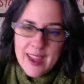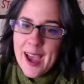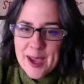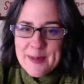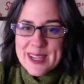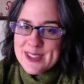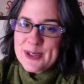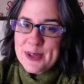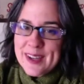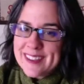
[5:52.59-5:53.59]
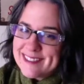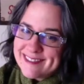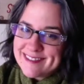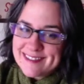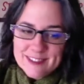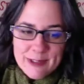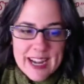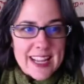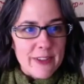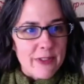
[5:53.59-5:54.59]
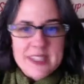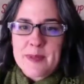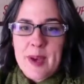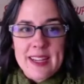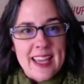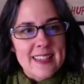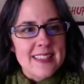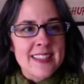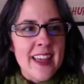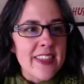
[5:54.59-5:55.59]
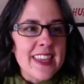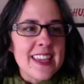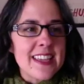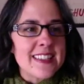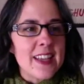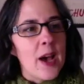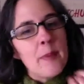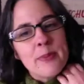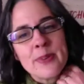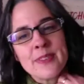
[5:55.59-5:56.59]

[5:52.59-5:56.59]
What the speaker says: I'm extra ready for this podcast. Nothing is up.